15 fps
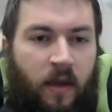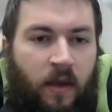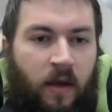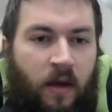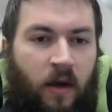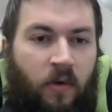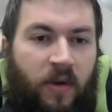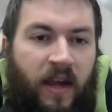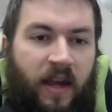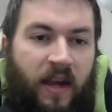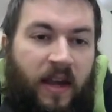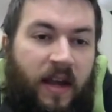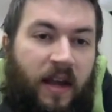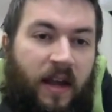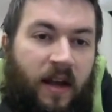
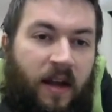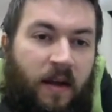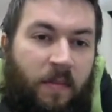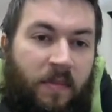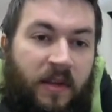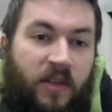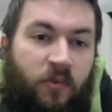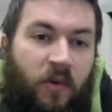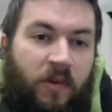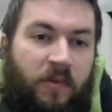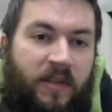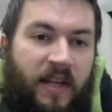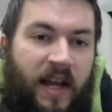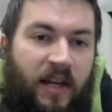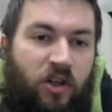Okay, this one
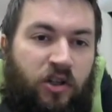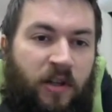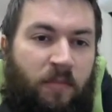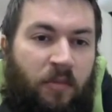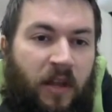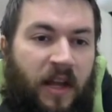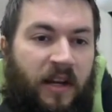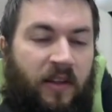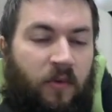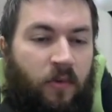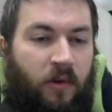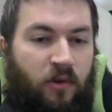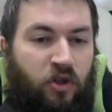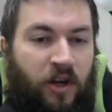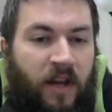was actually played in the
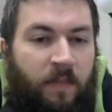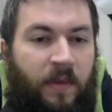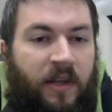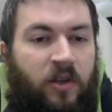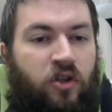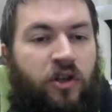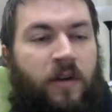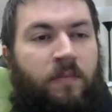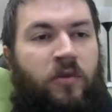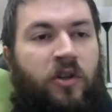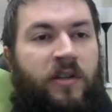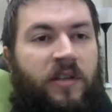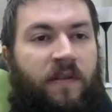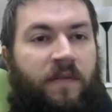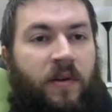World Championship
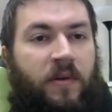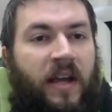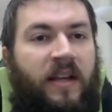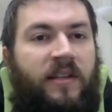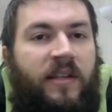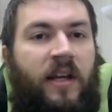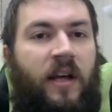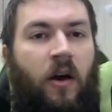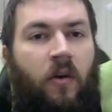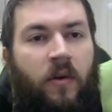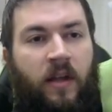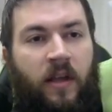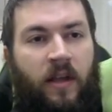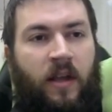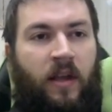just a few days
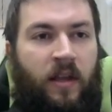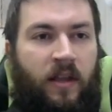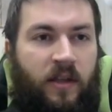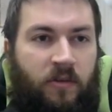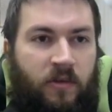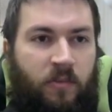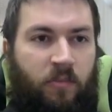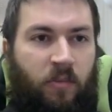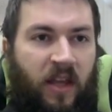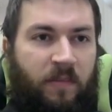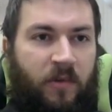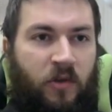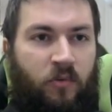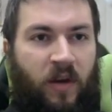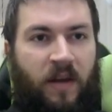ago. This was played
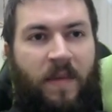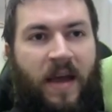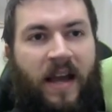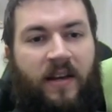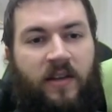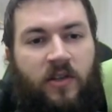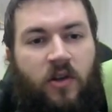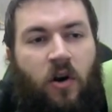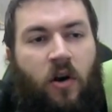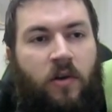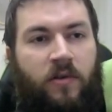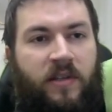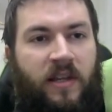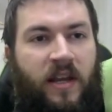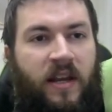between Magnus
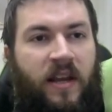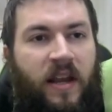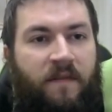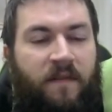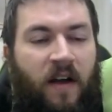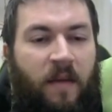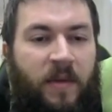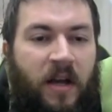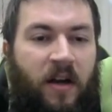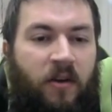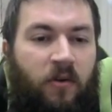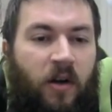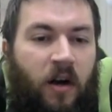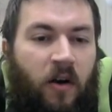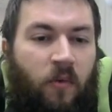Carlsen and
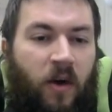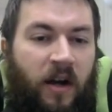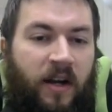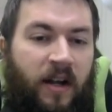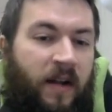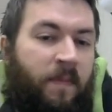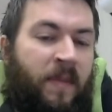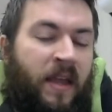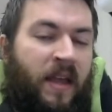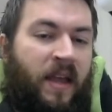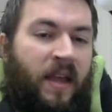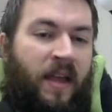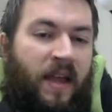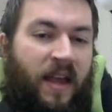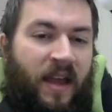Fabiano Caruana.
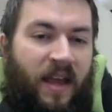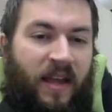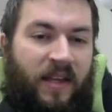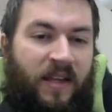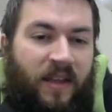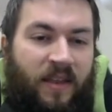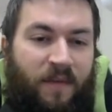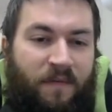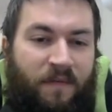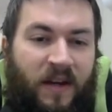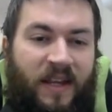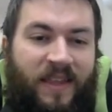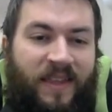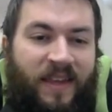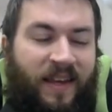And the
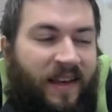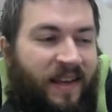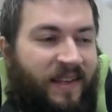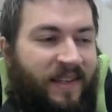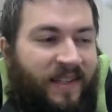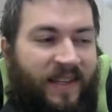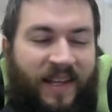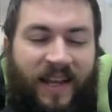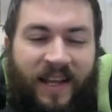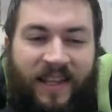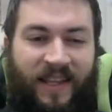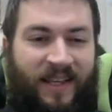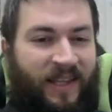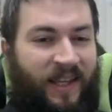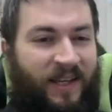funny thing is,
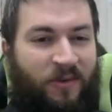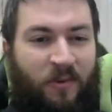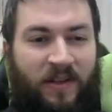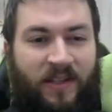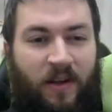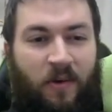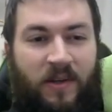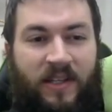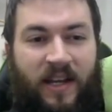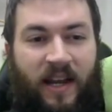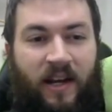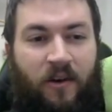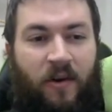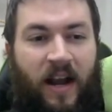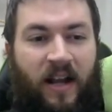these ones always kind
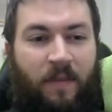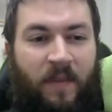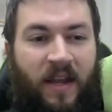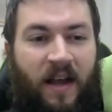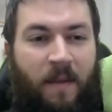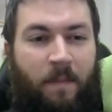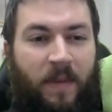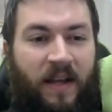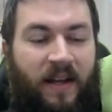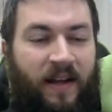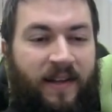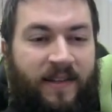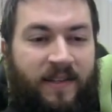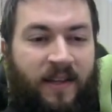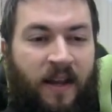of crack me up
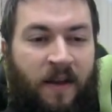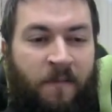because